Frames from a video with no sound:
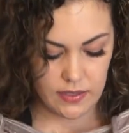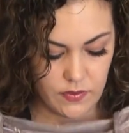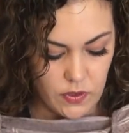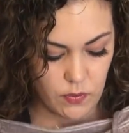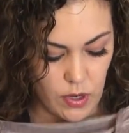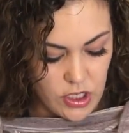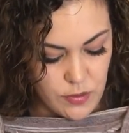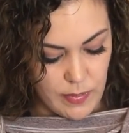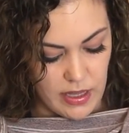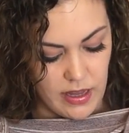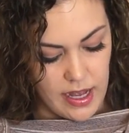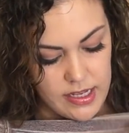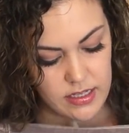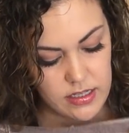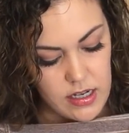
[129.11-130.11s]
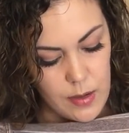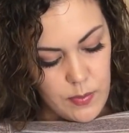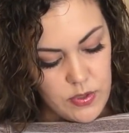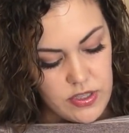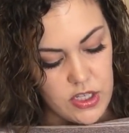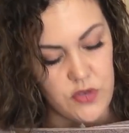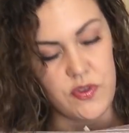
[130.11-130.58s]
If you watched my last
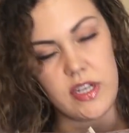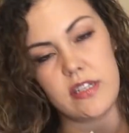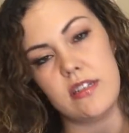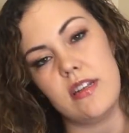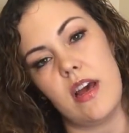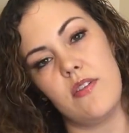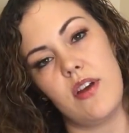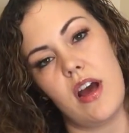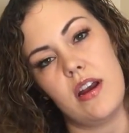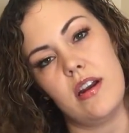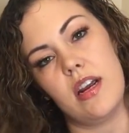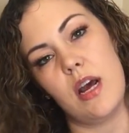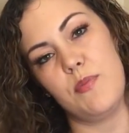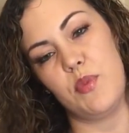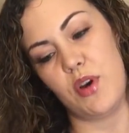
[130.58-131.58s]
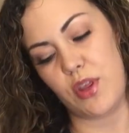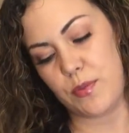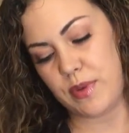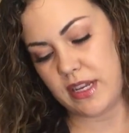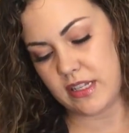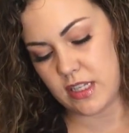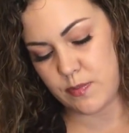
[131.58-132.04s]
couple Stitch Fixes, I've gotten a couple other
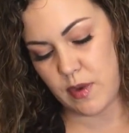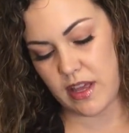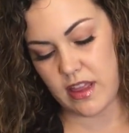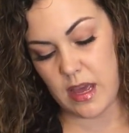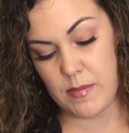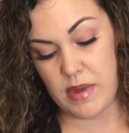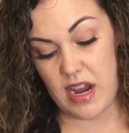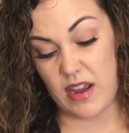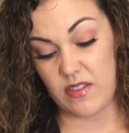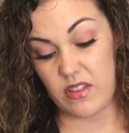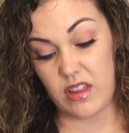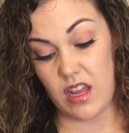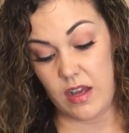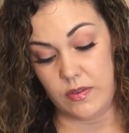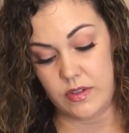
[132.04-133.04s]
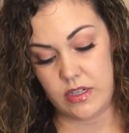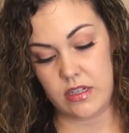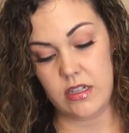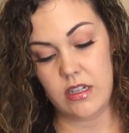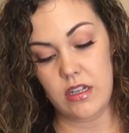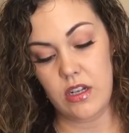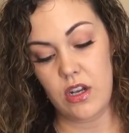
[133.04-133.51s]
pieces by them, and I've loved
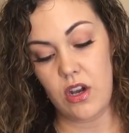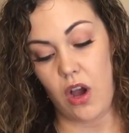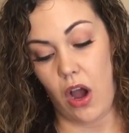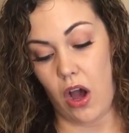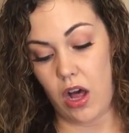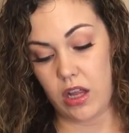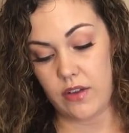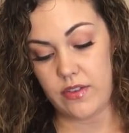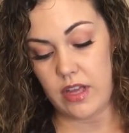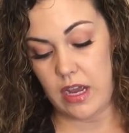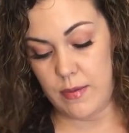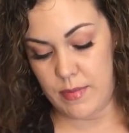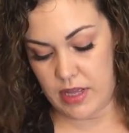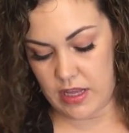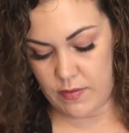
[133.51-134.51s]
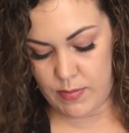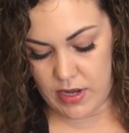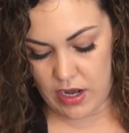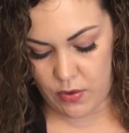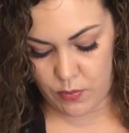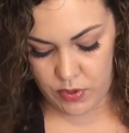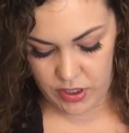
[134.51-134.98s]
all of them, and they've
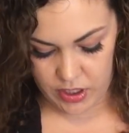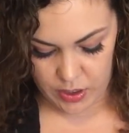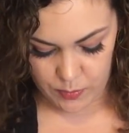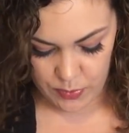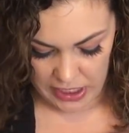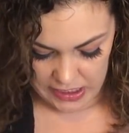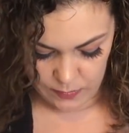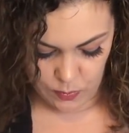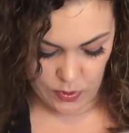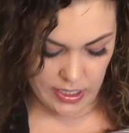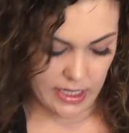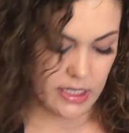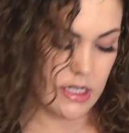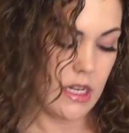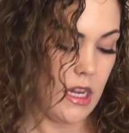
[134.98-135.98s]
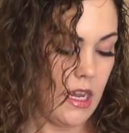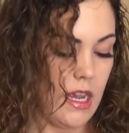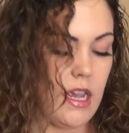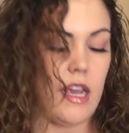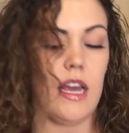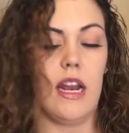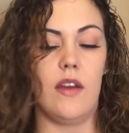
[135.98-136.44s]
been at a really good price point.
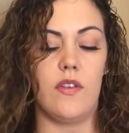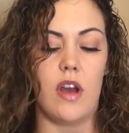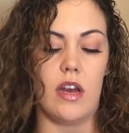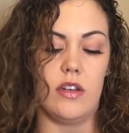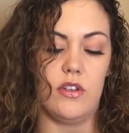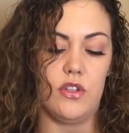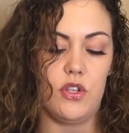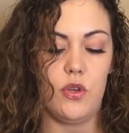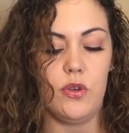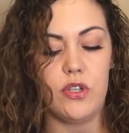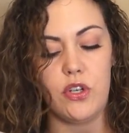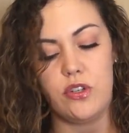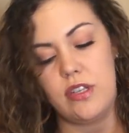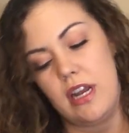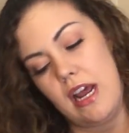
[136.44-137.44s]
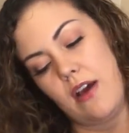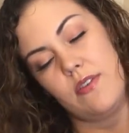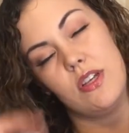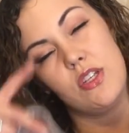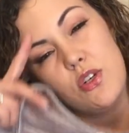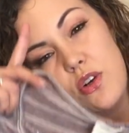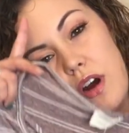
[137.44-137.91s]
And I've gotten 2 shirts that
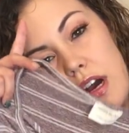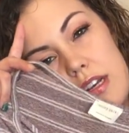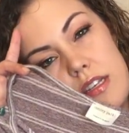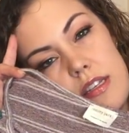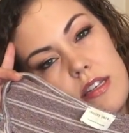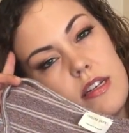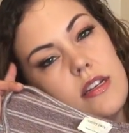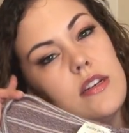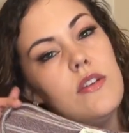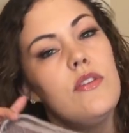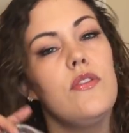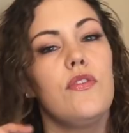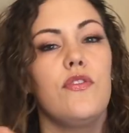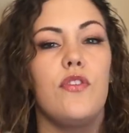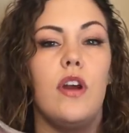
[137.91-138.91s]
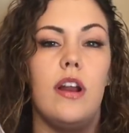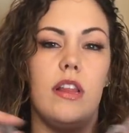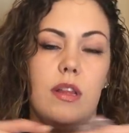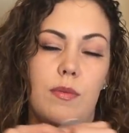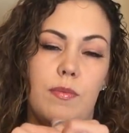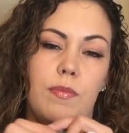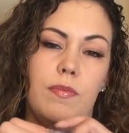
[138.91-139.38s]
have this cross front
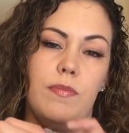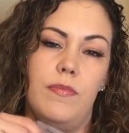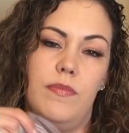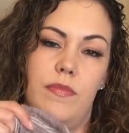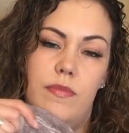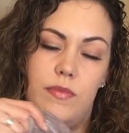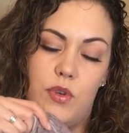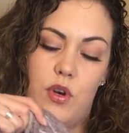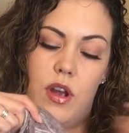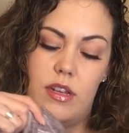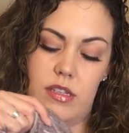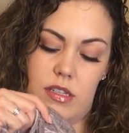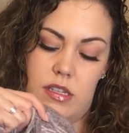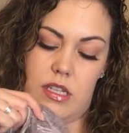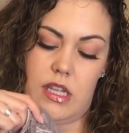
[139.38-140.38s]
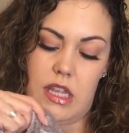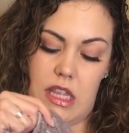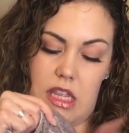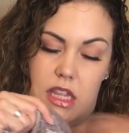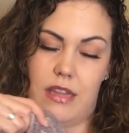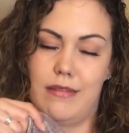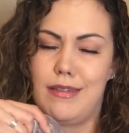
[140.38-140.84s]
and the cross
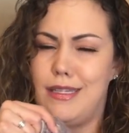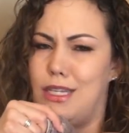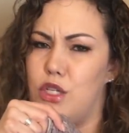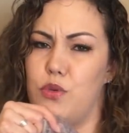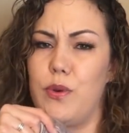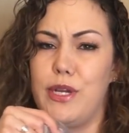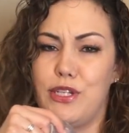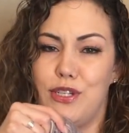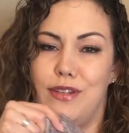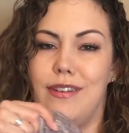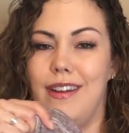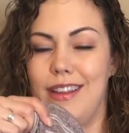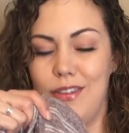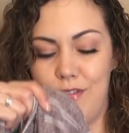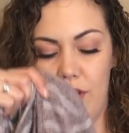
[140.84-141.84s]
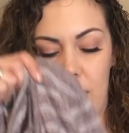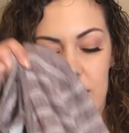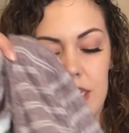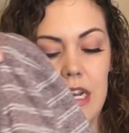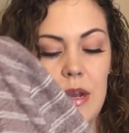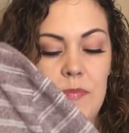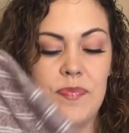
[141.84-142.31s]
situation in the
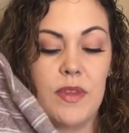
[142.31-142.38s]
front.